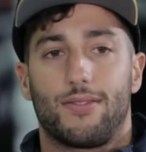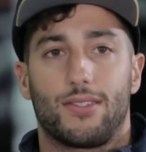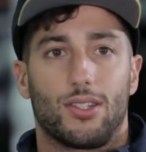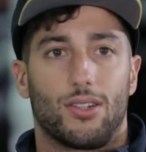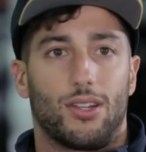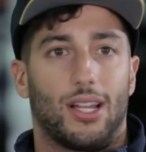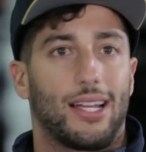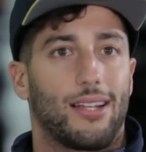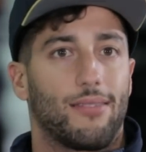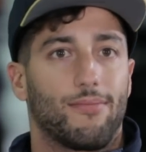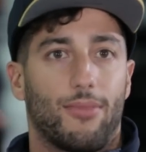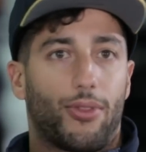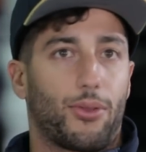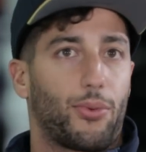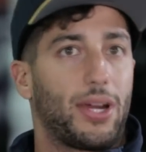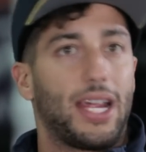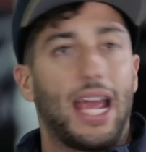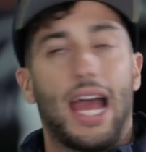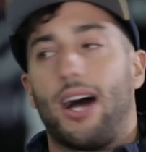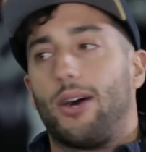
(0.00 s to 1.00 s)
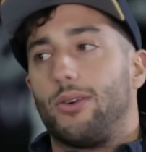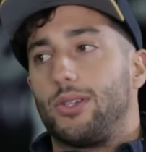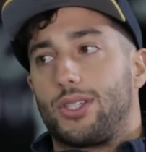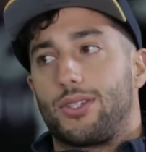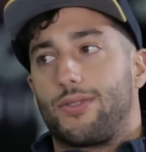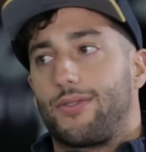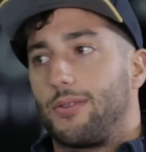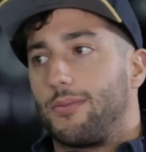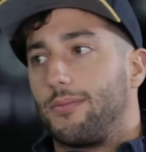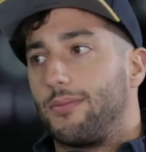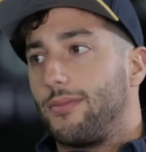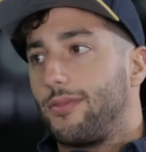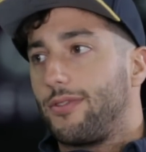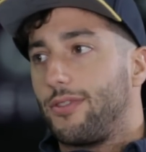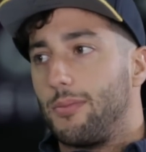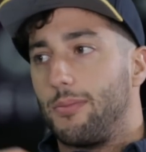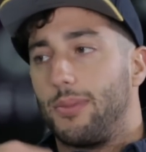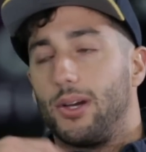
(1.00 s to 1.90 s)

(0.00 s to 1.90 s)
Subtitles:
so like 3 hours from